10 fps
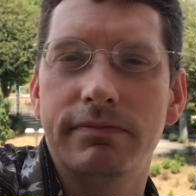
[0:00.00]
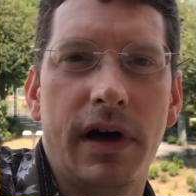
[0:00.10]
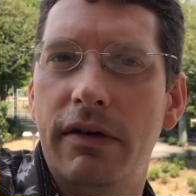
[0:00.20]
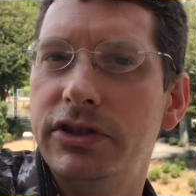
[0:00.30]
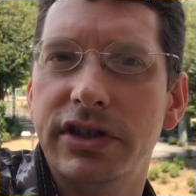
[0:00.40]

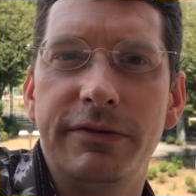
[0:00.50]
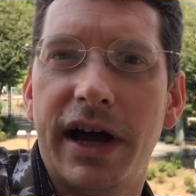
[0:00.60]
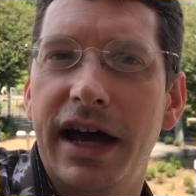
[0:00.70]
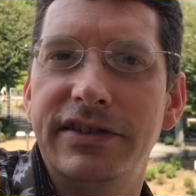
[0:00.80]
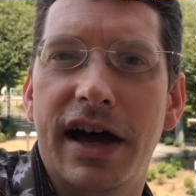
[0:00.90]
obviously, if I
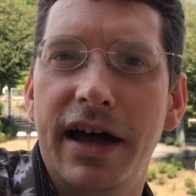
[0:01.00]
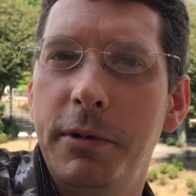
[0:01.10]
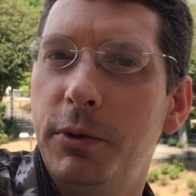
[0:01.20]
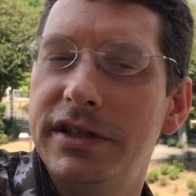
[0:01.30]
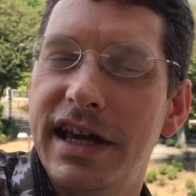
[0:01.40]
had time,
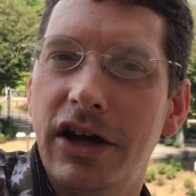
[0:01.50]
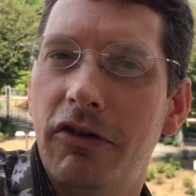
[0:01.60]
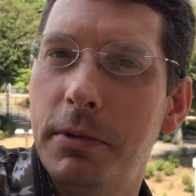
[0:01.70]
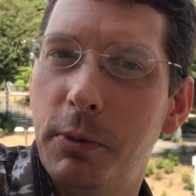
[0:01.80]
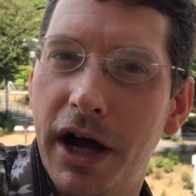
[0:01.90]
I would have taken
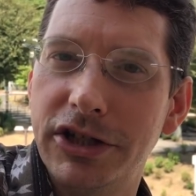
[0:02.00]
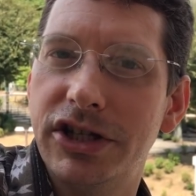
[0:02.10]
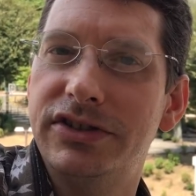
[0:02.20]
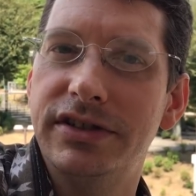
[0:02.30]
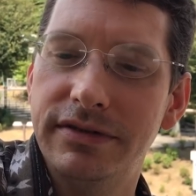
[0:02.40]
off my watch
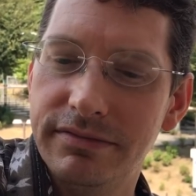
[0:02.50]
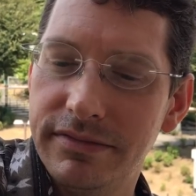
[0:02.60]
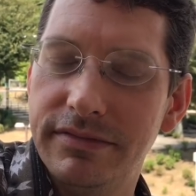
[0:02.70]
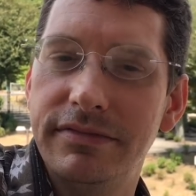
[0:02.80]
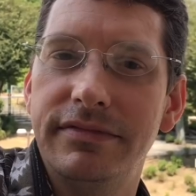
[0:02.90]
just to,
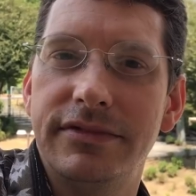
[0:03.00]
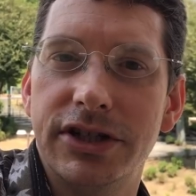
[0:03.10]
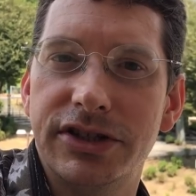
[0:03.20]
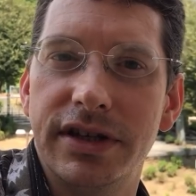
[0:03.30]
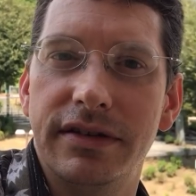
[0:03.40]

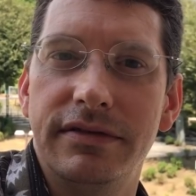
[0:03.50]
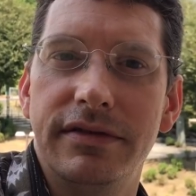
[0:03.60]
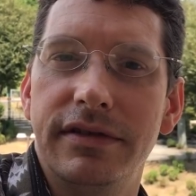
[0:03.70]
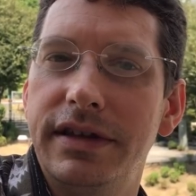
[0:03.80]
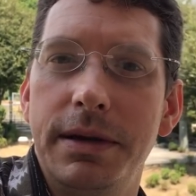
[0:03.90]
just to
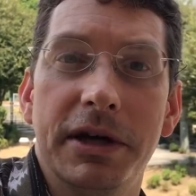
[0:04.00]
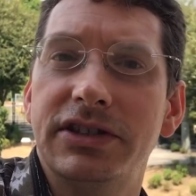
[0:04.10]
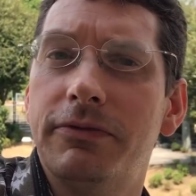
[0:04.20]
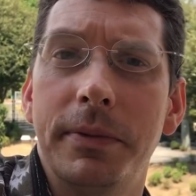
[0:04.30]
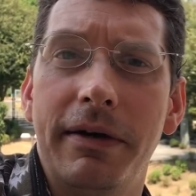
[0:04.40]
keep
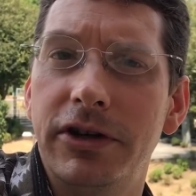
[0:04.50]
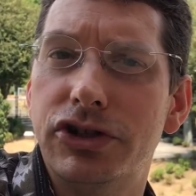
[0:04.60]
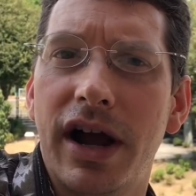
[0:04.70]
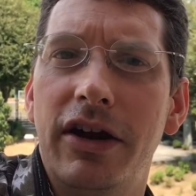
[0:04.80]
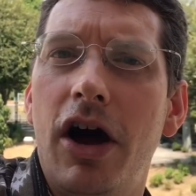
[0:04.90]
myself from having to
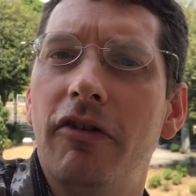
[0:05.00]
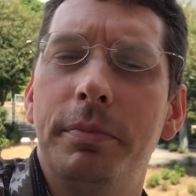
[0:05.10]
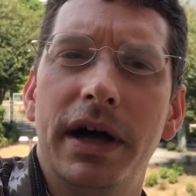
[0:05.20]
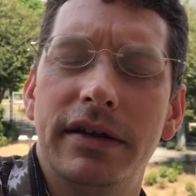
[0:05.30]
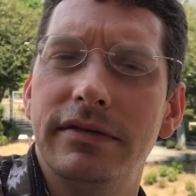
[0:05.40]
dry it off,
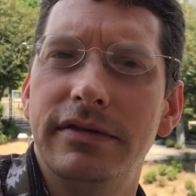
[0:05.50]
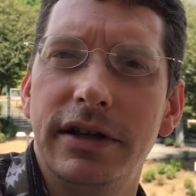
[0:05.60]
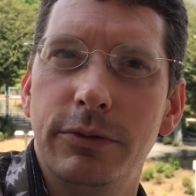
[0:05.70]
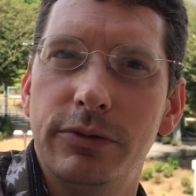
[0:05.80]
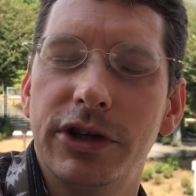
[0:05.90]
but
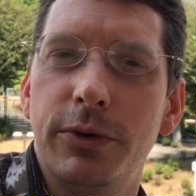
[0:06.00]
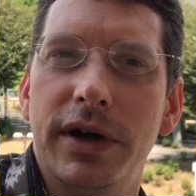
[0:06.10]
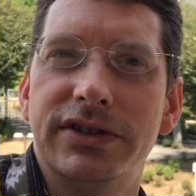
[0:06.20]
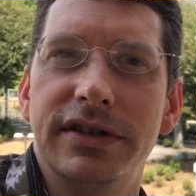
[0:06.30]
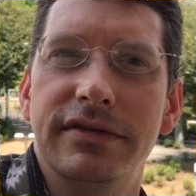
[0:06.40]
really
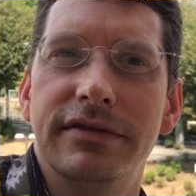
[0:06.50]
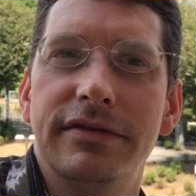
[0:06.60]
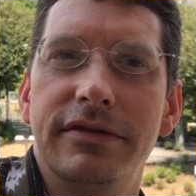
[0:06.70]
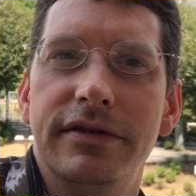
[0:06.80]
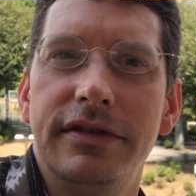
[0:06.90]
wasn't
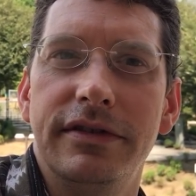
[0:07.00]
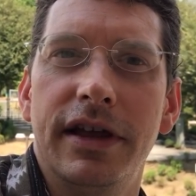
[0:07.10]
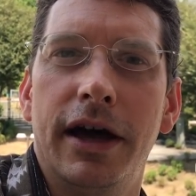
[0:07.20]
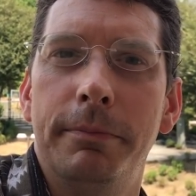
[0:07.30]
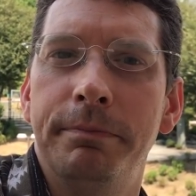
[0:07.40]

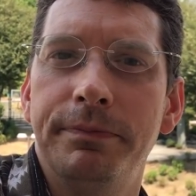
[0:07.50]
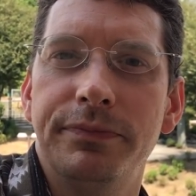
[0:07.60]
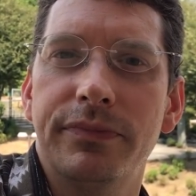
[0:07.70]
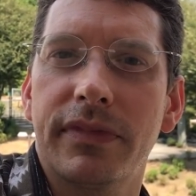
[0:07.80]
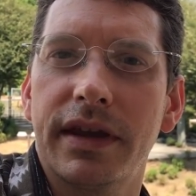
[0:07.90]
um,
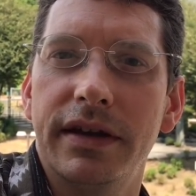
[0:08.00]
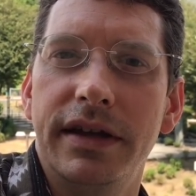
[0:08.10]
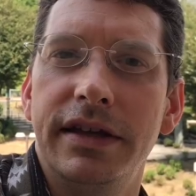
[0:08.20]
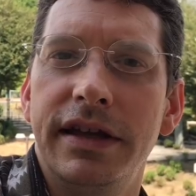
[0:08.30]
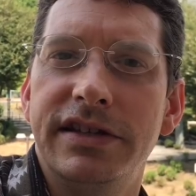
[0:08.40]

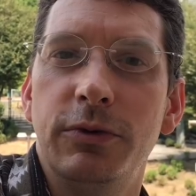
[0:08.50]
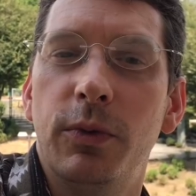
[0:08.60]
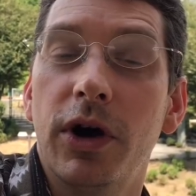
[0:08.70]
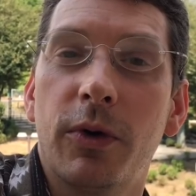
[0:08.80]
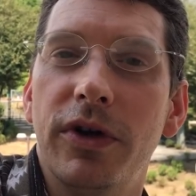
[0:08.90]
it, it, didn't
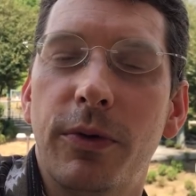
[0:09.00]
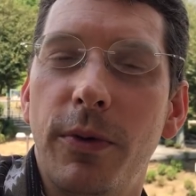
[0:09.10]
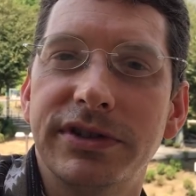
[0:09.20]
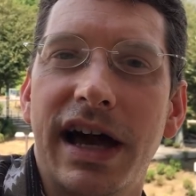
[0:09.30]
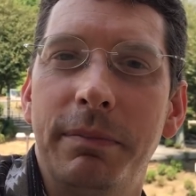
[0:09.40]
work with what
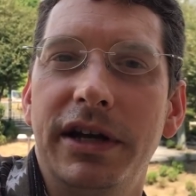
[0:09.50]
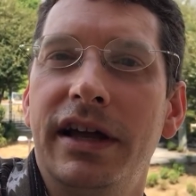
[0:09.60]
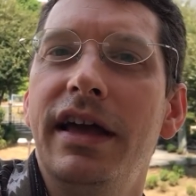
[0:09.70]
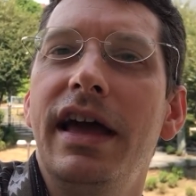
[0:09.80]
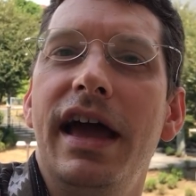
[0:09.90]
was happening.
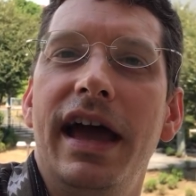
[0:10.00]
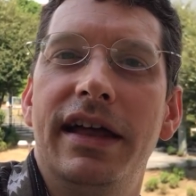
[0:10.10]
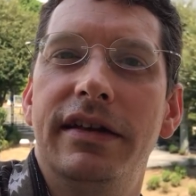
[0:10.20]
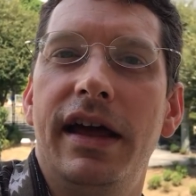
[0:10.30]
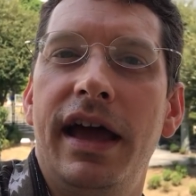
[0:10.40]

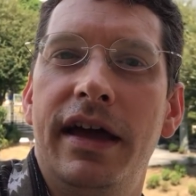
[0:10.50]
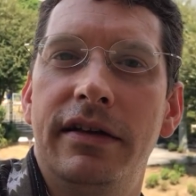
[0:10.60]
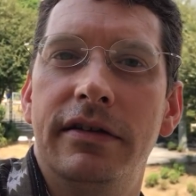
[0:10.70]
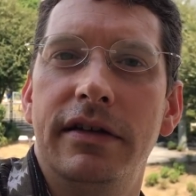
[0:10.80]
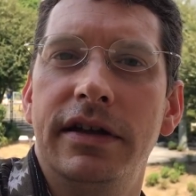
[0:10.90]
And,
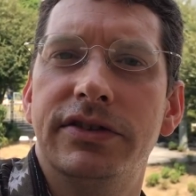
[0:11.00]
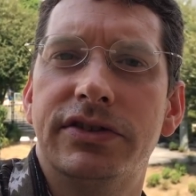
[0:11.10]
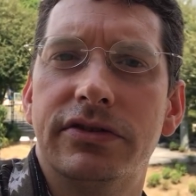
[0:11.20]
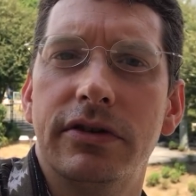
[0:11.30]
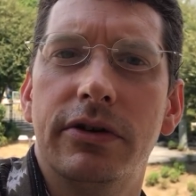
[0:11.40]
and
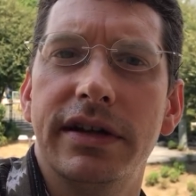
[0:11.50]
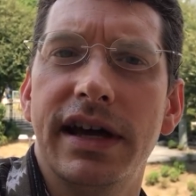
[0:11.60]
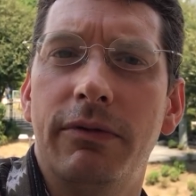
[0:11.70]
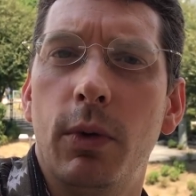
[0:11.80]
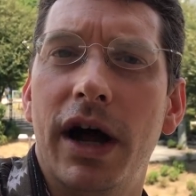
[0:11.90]
it's great to
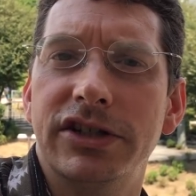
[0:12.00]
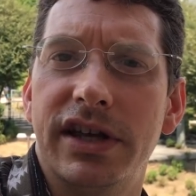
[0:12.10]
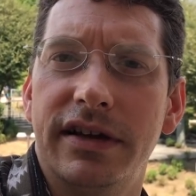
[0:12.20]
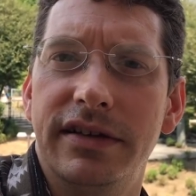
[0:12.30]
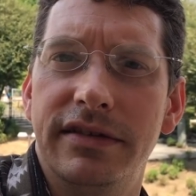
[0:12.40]
have a watch
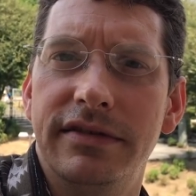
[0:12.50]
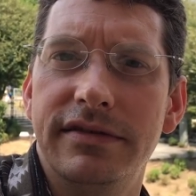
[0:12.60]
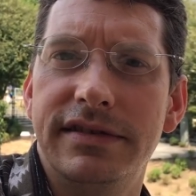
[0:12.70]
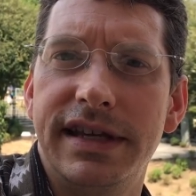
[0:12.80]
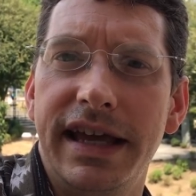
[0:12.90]
that can
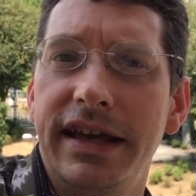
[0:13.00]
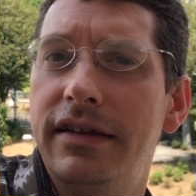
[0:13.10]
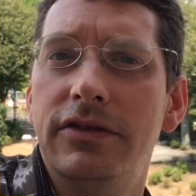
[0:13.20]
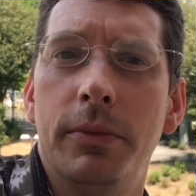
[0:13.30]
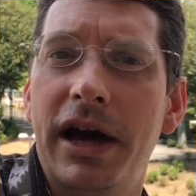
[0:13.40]
take it
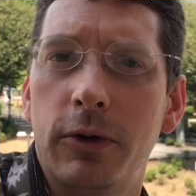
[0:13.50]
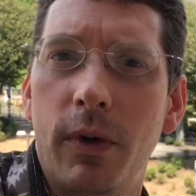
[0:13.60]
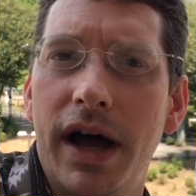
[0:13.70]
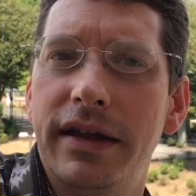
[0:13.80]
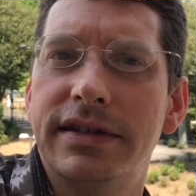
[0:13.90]
no matter
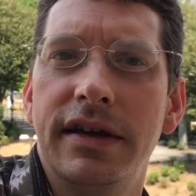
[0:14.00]
what.